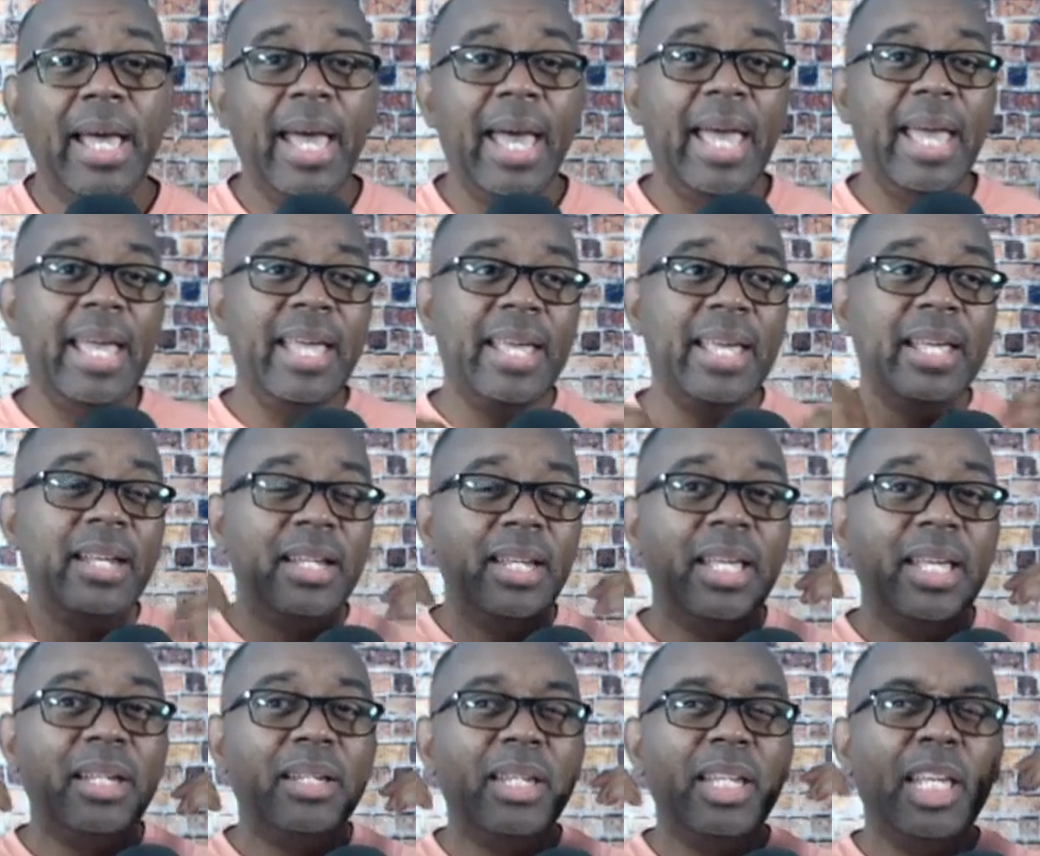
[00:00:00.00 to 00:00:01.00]

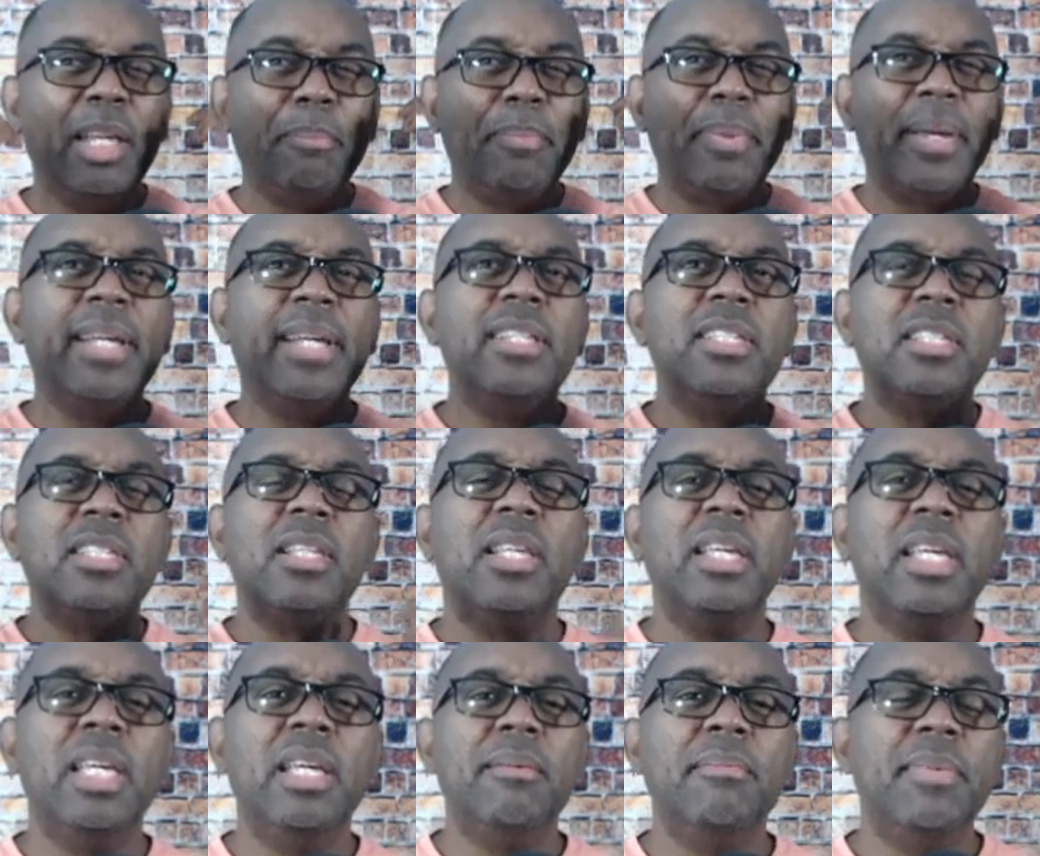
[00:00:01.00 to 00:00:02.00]
It paints the
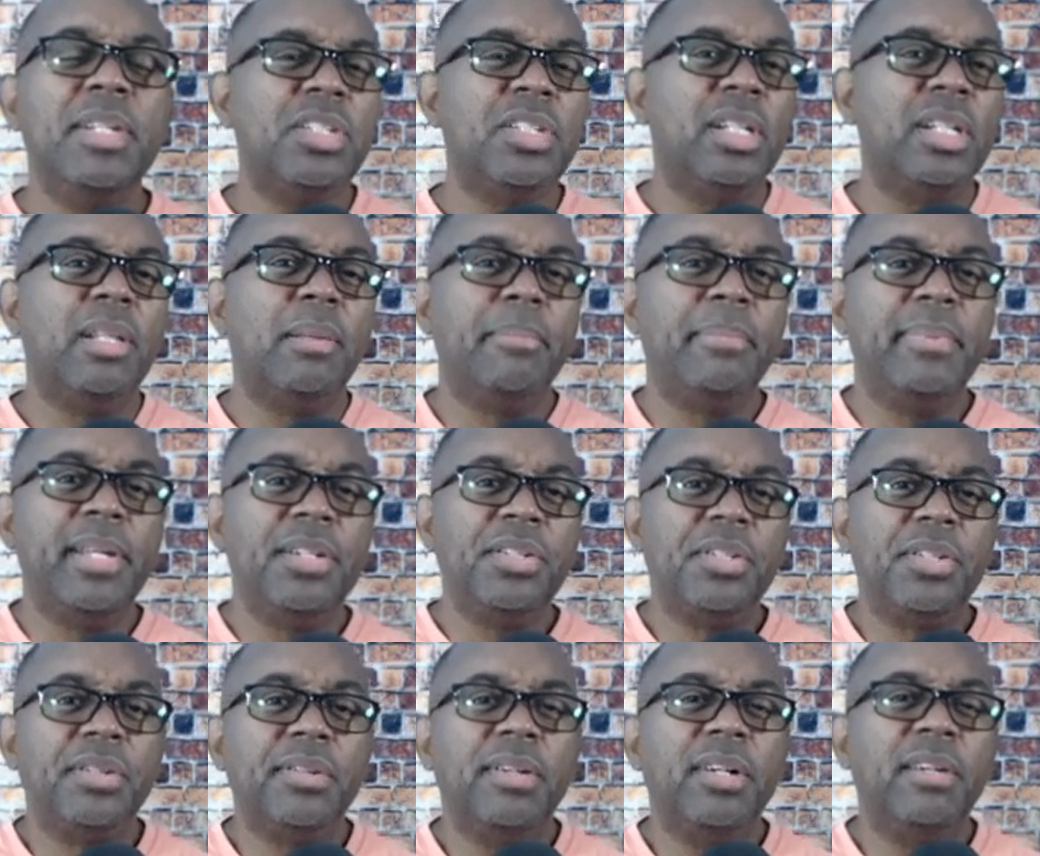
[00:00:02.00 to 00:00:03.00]
image and the
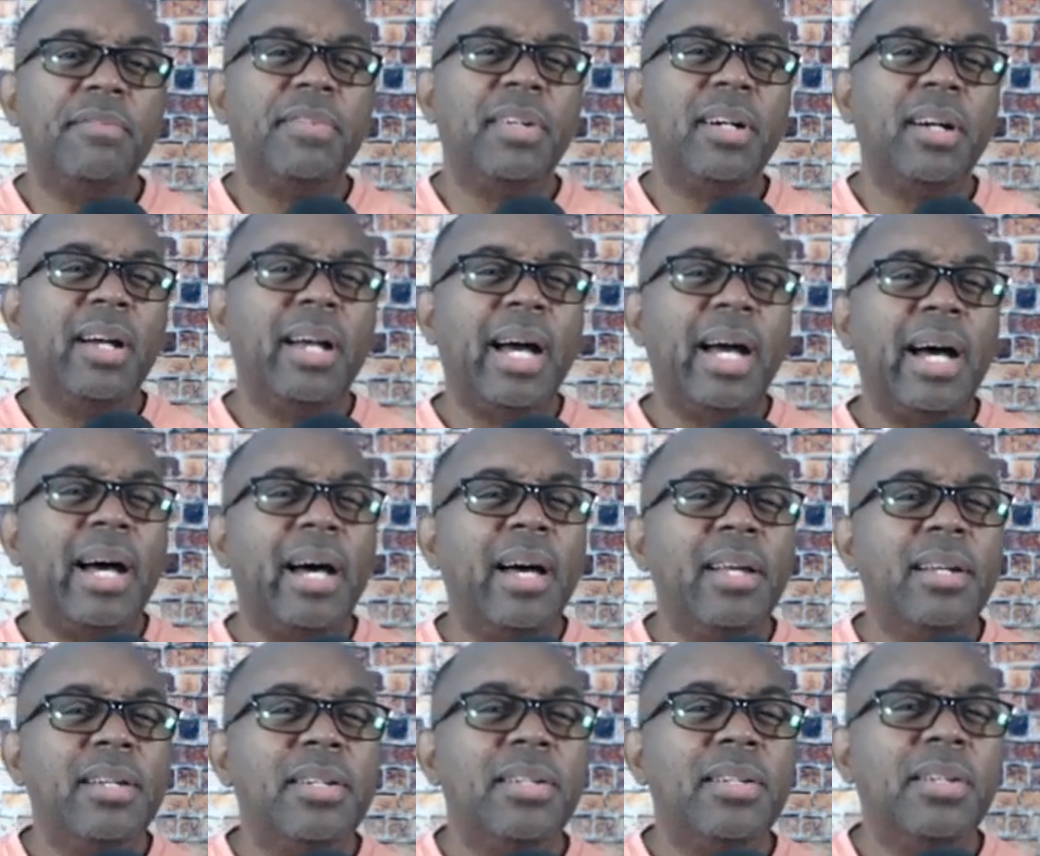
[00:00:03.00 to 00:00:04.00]
picture of a
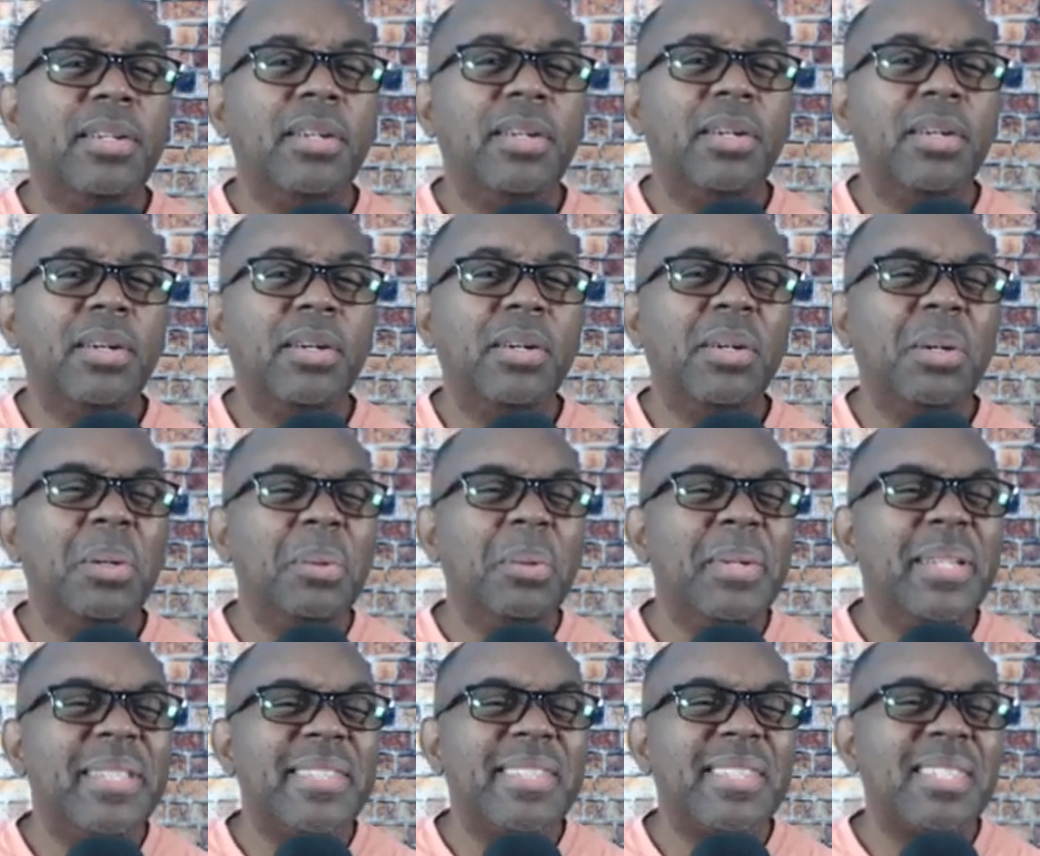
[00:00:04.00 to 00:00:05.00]
God who
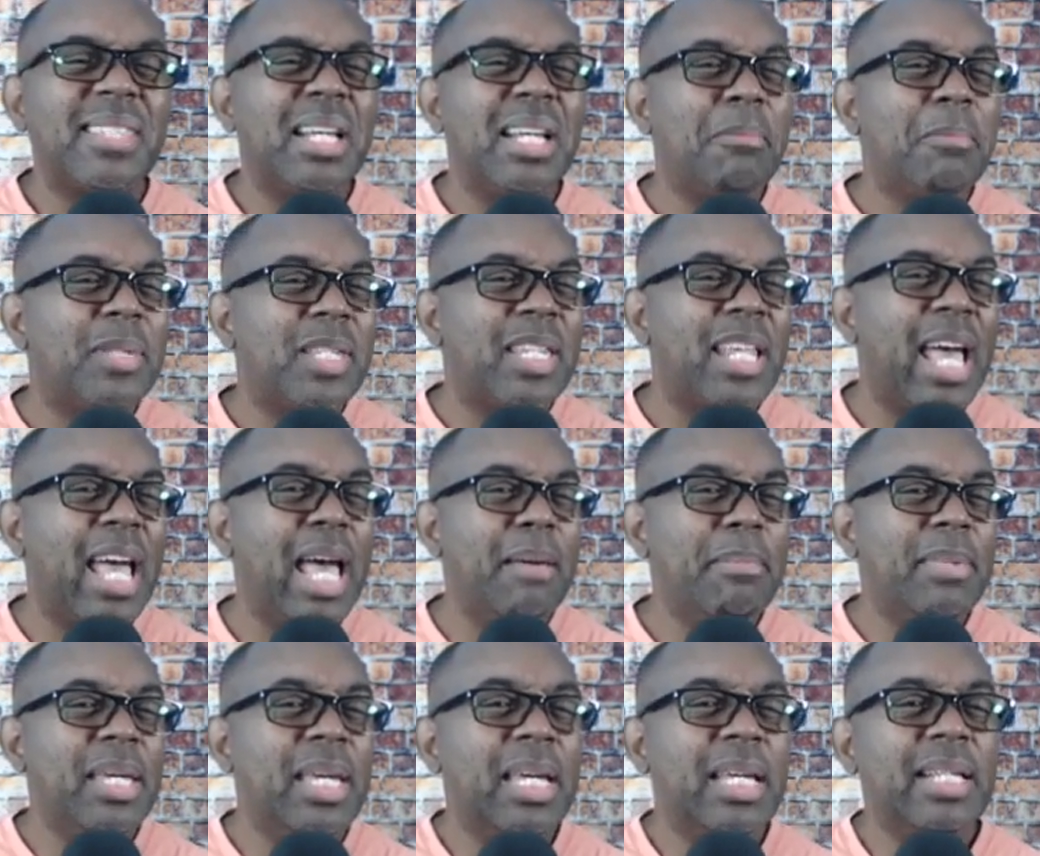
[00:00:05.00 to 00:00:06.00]
is
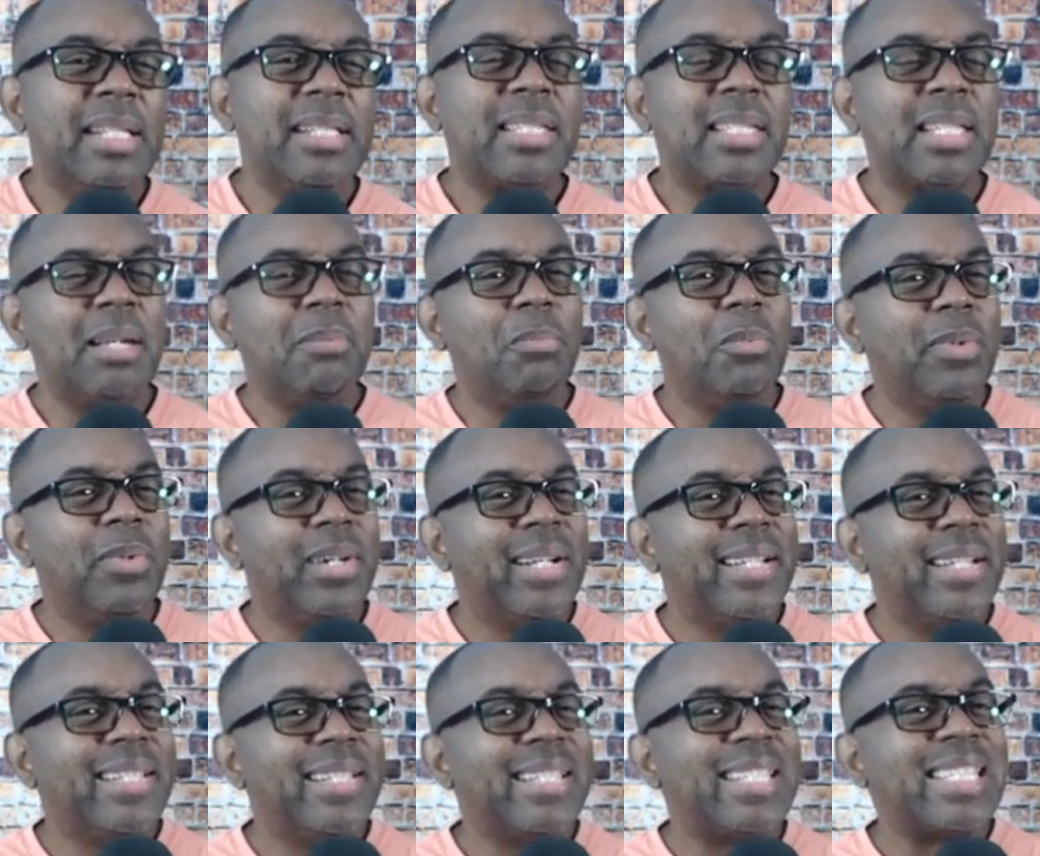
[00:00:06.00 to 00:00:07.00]
sometimey and somewhat
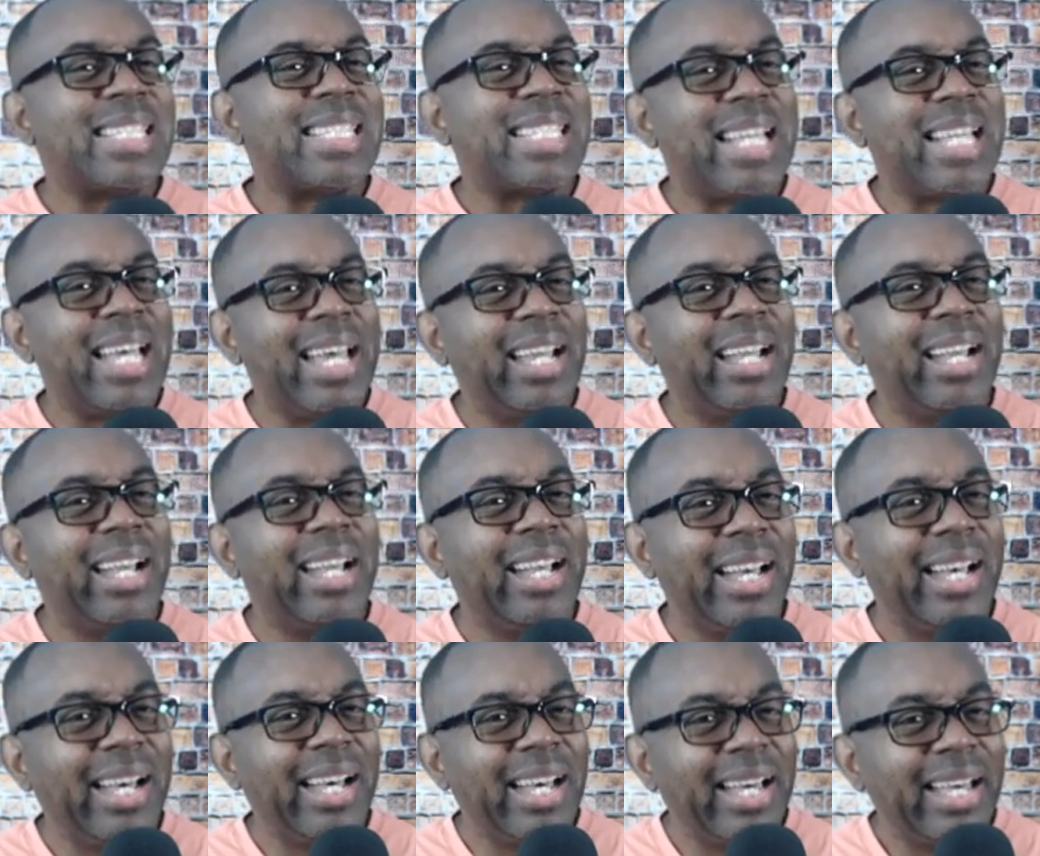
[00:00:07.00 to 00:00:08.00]
psychotic,
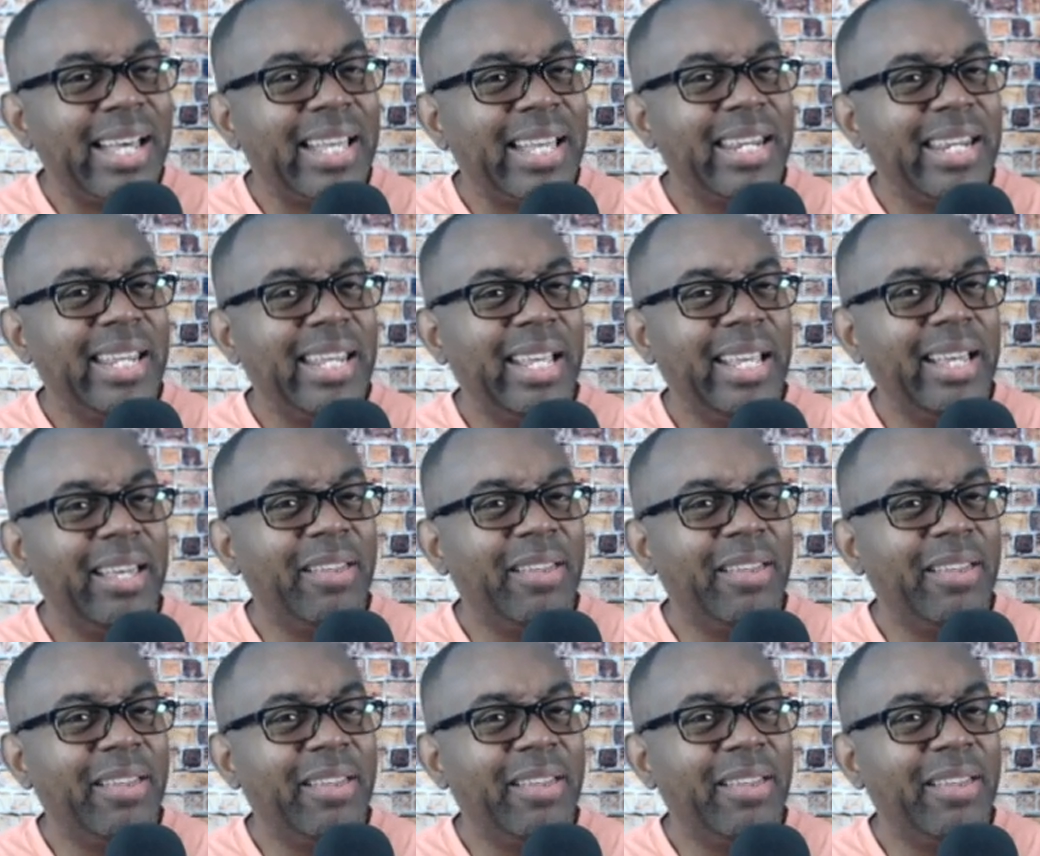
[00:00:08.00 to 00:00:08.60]
that